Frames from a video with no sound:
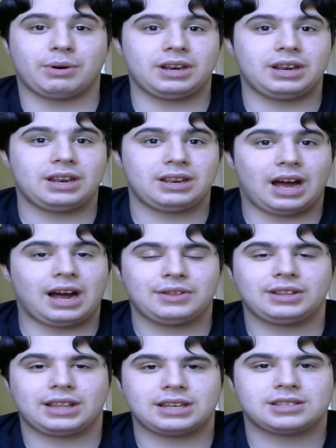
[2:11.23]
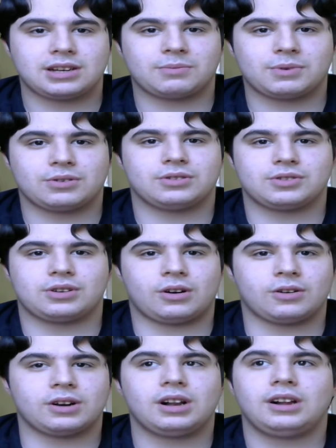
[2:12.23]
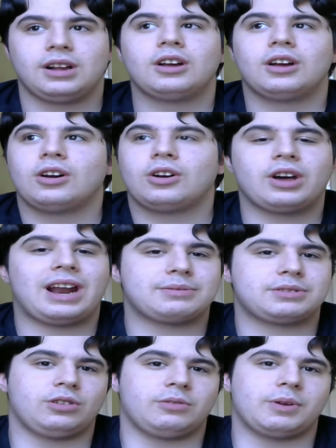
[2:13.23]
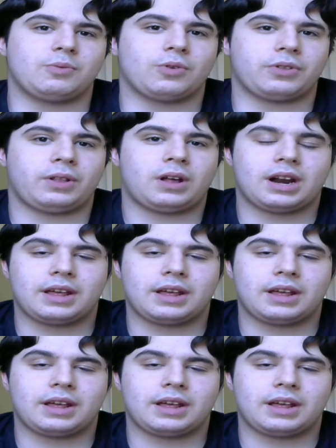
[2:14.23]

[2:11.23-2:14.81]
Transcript: But I think that Summer's art could absolutely be worth a lot.